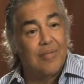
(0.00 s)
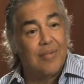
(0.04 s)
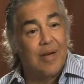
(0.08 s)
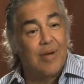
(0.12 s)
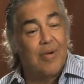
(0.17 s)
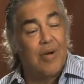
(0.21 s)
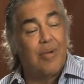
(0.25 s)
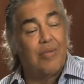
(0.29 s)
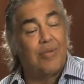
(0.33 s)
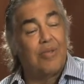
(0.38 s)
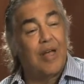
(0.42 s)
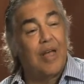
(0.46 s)
My
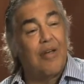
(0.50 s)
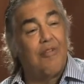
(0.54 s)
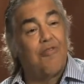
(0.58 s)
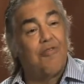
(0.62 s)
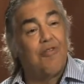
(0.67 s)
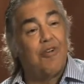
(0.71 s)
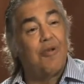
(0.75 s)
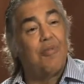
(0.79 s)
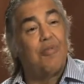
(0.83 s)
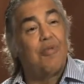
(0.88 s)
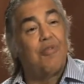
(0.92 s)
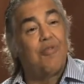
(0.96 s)
website,
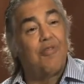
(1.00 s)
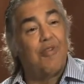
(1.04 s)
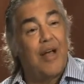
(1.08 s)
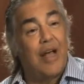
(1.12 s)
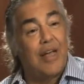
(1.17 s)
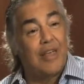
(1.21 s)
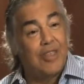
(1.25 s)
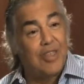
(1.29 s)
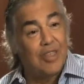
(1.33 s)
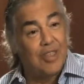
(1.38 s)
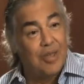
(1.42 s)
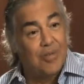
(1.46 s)

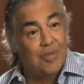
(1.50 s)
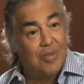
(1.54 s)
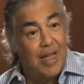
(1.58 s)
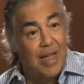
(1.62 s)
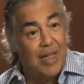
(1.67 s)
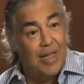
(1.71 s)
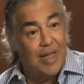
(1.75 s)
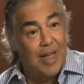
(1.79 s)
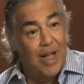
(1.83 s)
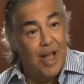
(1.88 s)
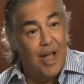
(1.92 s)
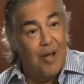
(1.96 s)

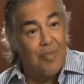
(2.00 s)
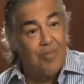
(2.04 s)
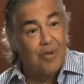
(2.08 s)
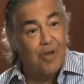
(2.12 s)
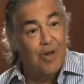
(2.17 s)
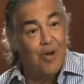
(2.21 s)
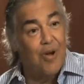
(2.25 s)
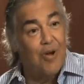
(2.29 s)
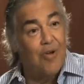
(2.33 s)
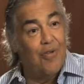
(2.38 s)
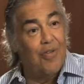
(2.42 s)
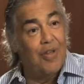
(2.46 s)
freedomtofascism.com.
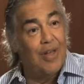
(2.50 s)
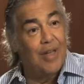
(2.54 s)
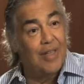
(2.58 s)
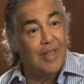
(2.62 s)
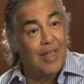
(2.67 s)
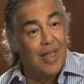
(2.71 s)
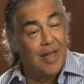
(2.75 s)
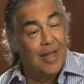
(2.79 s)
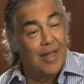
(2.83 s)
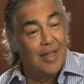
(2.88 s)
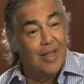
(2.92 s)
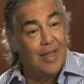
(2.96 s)
Go over there,
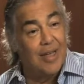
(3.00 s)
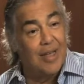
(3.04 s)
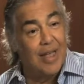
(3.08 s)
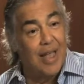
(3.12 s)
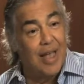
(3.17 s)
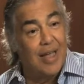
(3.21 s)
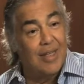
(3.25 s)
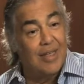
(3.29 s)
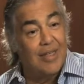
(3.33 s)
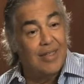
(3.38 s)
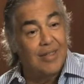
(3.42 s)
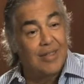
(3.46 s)
take a look
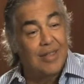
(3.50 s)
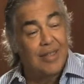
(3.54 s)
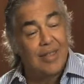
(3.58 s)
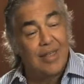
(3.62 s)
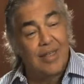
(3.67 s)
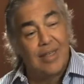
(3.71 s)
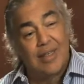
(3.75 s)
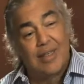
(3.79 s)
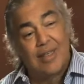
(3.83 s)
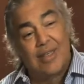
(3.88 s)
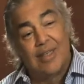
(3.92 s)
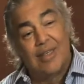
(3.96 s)
at it,
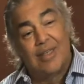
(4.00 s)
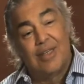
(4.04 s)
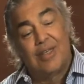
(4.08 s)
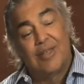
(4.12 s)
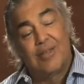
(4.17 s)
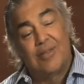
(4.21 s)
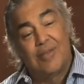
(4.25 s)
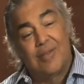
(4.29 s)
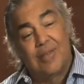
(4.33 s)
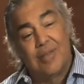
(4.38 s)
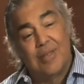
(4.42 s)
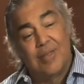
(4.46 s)

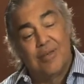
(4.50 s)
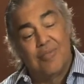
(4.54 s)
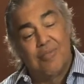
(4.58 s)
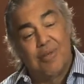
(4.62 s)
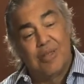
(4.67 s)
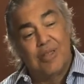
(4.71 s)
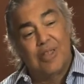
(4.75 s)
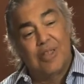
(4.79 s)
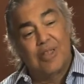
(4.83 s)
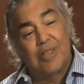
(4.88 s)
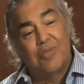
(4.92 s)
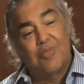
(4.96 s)

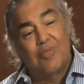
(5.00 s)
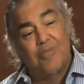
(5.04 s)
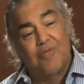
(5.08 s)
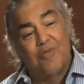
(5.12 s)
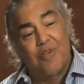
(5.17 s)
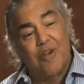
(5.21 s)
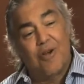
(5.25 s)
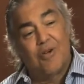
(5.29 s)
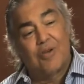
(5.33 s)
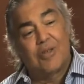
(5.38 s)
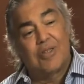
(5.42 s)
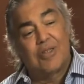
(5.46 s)
But just,
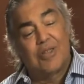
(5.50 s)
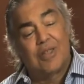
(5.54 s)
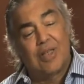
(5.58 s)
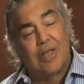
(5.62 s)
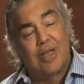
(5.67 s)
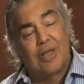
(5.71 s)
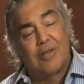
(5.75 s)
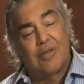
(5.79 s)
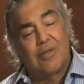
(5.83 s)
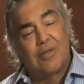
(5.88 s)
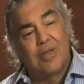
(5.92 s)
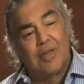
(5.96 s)
folks,
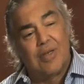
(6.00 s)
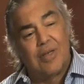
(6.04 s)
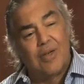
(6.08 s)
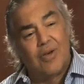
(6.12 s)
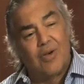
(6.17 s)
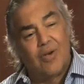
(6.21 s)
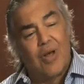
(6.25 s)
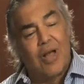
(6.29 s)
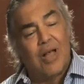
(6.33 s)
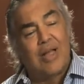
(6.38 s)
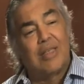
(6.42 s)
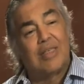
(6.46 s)

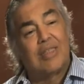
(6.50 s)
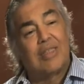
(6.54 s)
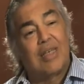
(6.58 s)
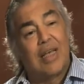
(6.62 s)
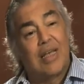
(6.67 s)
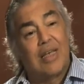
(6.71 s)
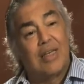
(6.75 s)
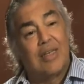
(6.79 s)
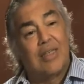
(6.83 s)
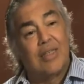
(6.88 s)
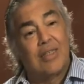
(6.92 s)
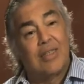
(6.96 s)
all I can
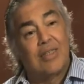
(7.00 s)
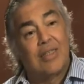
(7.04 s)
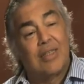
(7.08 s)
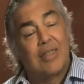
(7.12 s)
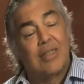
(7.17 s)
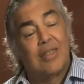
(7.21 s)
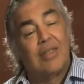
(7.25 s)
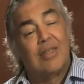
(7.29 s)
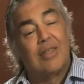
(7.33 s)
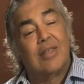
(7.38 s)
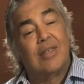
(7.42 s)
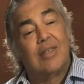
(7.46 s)
say is,
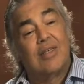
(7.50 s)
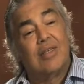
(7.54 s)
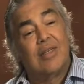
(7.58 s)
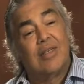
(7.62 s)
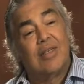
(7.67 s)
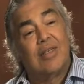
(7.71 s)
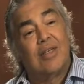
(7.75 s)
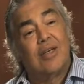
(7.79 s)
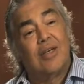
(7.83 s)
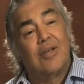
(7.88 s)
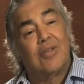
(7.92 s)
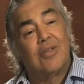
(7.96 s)

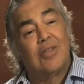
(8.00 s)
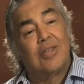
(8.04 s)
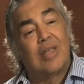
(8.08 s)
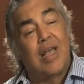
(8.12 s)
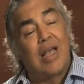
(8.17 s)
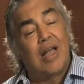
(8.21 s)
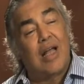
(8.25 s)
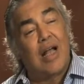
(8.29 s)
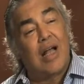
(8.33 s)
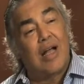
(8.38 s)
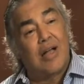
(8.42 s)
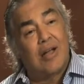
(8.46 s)

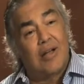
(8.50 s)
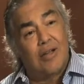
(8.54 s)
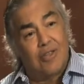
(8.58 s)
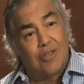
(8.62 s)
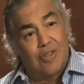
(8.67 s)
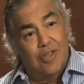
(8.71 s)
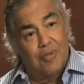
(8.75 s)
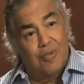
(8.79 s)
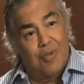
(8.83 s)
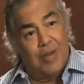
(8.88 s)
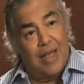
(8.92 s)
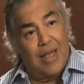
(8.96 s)
take our
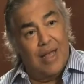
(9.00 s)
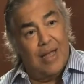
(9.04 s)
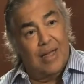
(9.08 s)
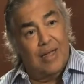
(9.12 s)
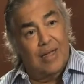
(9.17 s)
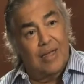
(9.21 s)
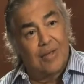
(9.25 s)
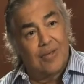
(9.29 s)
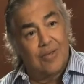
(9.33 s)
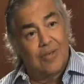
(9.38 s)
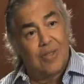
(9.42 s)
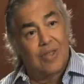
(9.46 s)
country back,
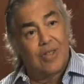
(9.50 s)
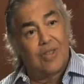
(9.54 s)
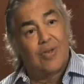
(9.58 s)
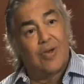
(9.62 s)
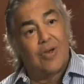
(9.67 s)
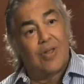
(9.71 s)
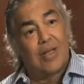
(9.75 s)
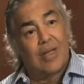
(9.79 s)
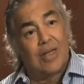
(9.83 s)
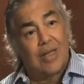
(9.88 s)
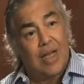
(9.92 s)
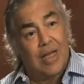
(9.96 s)

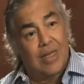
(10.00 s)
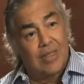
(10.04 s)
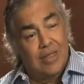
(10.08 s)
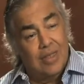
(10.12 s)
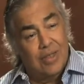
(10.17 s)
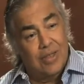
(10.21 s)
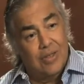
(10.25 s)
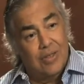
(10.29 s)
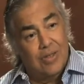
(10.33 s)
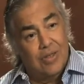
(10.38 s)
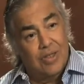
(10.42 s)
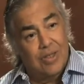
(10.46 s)
restore the
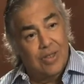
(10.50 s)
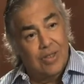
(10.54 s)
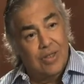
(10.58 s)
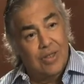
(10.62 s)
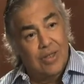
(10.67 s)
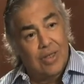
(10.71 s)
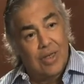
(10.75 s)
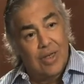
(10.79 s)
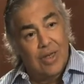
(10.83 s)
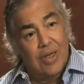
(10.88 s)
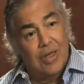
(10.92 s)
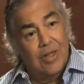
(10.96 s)

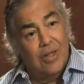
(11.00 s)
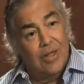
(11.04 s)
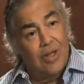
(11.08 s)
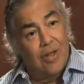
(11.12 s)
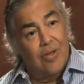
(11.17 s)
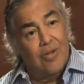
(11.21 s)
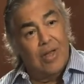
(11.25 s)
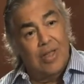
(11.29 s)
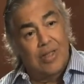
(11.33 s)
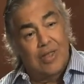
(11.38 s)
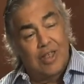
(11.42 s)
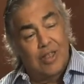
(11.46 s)
Constitution.
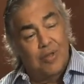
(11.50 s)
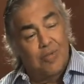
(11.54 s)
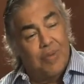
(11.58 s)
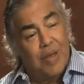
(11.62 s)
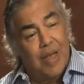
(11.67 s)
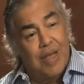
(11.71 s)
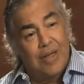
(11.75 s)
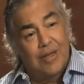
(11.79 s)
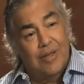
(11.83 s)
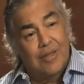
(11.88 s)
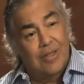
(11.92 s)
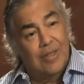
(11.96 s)
Don't let these
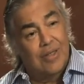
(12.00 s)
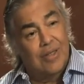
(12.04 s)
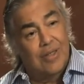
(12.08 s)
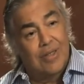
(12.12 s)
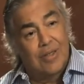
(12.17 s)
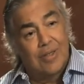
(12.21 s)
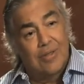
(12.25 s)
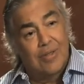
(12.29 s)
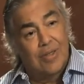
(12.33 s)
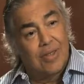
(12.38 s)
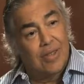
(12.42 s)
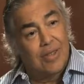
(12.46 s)
bankers
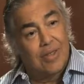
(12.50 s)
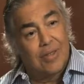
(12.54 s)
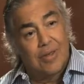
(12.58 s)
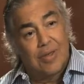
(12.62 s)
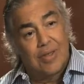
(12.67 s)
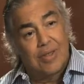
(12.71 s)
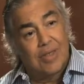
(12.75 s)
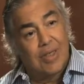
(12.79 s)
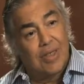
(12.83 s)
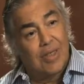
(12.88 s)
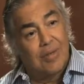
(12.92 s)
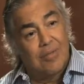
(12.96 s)
do this to
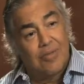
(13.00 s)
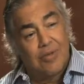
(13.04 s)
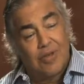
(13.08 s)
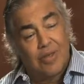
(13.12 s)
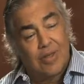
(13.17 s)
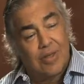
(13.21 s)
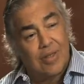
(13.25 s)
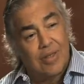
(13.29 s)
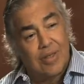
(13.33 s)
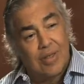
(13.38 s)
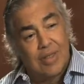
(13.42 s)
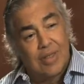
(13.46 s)
us
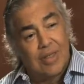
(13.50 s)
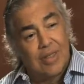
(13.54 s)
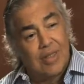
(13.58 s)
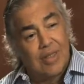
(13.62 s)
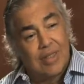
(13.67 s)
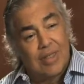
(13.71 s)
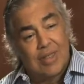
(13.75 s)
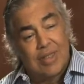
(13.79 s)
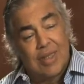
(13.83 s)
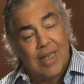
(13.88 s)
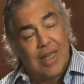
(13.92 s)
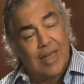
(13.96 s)
anymore.
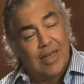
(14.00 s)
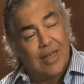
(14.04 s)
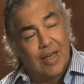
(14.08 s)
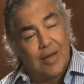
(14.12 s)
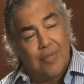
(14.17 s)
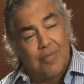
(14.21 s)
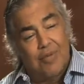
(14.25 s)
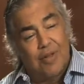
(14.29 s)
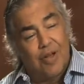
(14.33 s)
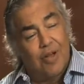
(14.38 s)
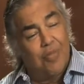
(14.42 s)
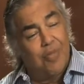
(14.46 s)
Stand
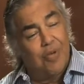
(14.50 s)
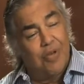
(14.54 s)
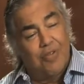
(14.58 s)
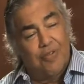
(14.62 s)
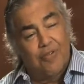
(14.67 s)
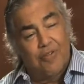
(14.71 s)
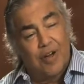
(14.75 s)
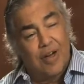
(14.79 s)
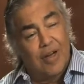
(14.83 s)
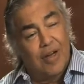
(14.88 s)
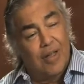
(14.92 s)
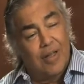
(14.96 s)
up. Don't be
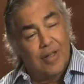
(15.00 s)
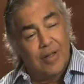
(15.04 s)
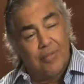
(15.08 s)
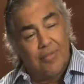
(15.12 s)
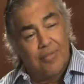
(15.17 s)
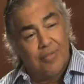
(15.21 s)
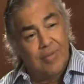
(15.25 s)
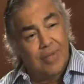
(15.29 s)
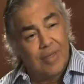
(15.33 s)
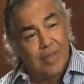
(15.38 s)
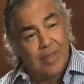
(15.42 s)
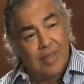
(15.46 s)
afraid of
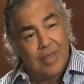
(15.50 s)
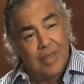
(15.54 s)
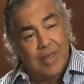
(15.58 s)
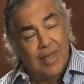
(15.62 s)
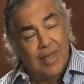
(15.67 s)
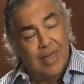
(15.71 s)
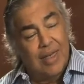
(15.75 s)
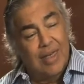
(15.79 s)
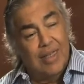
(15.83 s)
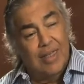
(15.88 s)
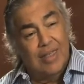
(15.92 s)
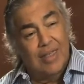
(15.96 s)
them.
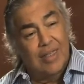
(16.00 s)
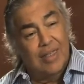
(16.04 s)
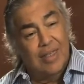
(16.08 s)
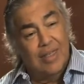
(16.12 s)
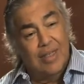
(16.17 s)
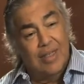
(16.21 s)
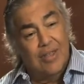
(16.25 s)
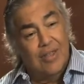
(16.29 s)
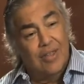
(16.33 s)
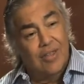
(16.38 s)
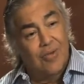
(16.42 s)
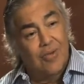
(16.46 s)
And
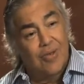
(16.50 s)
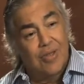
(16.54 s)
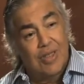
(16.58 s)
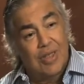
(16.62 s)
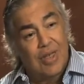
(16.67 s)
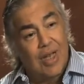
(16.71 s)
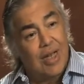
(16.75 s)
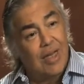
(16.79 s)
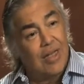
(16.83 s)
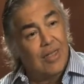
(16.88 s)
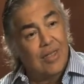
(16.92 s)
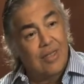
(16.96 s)
do what you
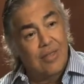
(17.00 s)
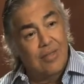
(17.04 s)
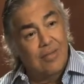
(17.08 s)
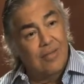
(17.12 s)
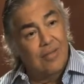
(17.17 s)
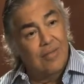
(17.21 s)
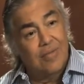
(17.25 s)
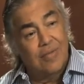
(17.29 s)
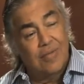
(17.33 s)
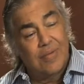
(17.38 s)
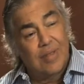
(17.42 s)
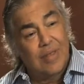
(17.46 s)
got to
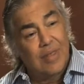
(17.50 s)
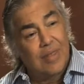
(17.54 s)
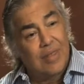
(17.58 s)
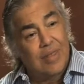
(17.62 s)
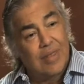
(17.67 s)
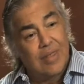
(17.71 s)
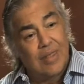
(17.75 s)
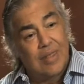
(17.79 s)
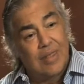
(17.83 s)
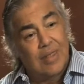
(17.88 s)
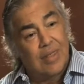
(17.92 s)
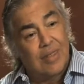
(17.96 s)
do,
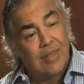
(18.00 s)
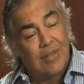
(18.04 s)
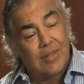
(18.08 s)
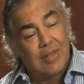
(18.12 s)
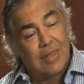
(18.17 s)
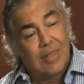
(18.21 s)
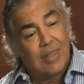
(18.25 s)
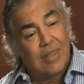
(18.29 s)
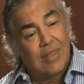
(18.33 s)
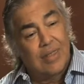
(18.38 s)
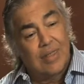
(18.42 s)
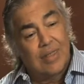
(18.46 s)

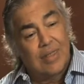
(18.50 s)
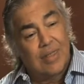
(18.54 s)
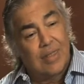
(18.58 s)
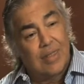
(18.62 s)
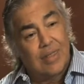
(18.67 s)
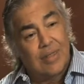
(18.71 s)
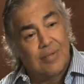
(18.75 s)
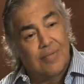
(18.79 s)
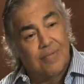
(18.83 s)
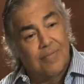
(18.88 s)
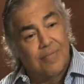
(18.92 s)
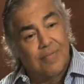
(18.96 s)
And
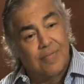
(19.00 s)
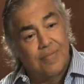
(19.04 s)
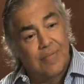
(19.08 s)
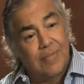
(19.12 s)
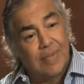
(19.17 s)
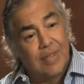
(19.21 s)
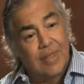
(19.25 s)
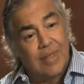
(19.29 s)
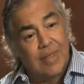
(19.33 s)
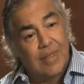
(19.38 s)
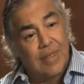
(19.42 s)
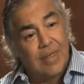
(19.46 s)

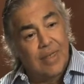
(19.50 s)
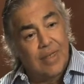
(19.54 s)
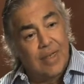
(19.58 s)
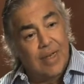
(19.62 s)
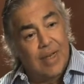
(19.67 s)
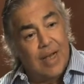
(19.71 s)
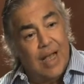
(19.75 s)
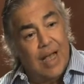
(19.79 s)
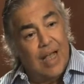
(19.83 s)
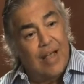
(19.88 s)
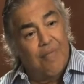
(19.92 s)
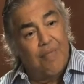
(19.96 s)

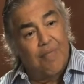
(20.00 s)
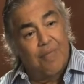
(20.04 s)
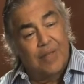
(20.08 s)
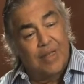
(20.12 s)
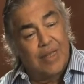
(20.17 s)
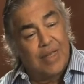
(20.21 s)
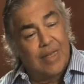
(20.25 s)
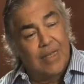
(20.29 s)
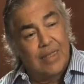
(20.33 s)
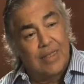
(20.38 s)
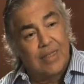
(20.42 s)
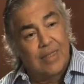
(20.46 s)
I have
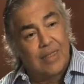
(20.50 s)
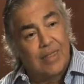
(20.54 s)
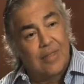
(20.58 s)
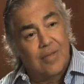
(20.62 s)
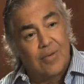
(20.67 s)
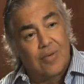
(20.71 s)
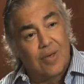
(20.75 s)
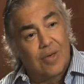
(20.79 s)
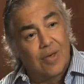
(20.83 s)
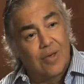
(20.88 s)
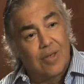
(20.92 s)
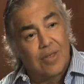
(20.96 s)
plans in
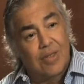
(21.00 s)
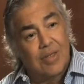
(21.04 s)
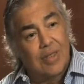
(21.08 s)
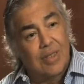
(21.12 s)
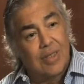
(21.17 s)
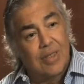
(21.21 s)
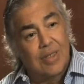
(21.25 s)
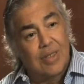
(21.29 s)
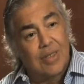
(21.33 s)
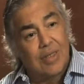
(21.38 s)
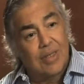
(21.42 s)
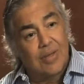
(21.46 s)
the works.
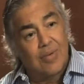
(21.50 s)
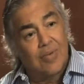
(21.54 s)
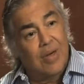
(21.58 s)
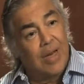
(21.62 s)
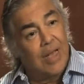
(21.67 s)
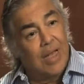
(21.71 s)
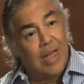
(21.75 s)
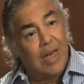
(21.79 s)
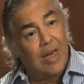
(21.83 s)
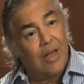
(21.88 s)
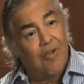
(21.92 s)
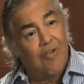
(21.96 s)
And
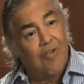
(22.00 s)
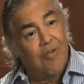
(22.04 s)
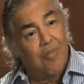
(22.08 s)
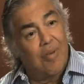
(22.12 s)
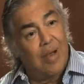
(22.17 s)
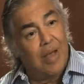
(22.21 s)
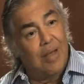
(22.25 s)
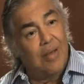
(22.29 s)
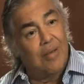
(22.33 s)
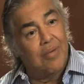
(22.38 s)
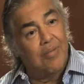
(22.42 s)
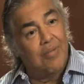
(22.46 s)
when I get over
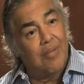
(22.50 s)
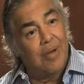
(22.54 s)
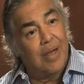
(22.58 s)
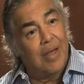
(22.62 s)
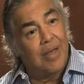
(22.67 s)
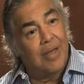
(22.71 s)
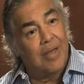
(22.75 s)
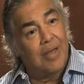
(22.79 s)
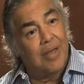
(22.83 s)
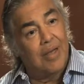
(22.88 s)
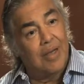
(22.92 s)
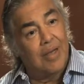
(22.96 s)

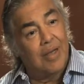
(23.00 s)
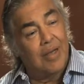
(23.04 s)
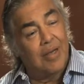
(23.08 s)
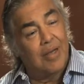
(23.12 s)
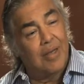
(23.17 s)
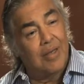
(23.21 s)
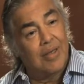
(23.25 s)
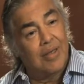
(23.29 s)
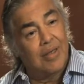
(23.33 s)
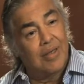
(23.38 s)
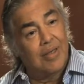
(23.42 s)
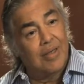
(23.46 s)

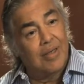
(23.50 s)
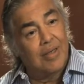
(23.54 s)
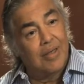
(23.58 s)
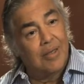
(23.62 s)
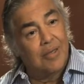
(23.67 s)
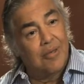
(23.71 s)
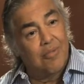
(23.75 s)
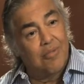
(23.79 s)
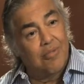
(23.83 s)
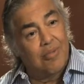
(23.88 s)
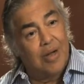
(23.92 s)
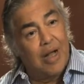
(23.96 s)
my
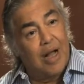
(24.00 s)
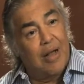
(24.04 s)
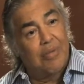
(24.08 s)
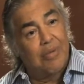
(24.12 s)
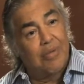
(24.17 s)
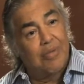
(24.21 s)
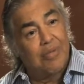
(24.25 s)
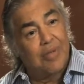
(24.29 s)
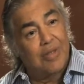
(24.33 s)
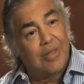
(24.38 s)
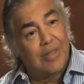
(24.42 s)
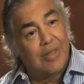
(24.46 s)

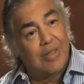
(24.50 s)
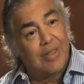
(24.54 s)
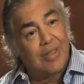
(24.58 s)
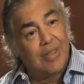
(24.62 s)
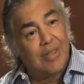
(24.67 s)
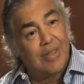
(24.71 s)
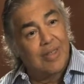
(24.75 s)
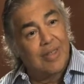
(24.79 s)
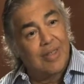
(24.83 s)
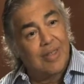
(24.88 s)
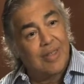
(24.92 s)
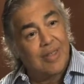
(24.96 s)
problems,
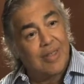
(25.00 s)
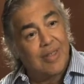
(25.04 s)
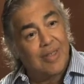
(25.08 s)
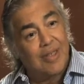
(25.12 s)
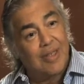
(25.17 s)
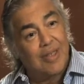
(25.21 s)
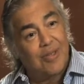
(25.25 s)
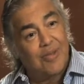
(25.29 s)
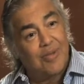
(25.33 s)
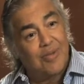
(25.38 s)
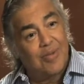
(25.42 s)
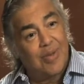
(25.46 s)

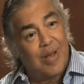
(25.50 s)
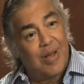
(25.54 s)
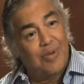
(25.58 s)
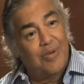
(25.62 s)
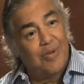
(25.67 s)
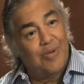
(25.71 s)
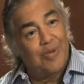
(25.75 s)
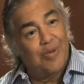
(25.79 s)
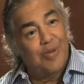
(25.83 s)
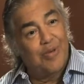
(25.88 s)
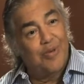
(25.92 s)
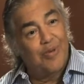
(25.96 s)

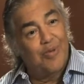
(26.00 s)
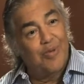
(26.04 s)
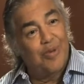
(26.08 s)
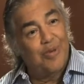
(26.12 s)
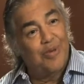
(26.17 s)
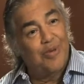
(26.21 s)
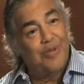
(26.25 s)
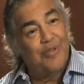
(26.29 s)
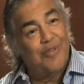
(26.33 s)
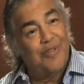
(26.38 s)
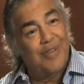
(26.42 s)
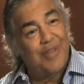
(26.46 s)

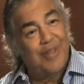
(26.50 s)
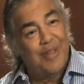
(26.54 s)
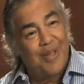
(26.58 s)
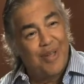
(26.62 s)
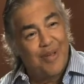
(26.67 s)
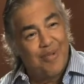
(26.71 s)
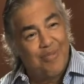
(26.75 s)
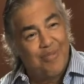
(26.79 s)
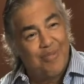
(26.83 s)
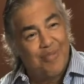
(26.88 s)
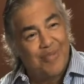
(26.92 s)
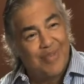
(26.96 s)
we'll reveal
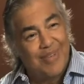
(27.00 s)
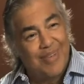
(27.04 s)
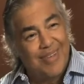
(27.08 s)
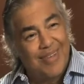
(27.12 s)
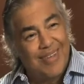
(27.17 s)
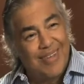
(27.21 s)
them,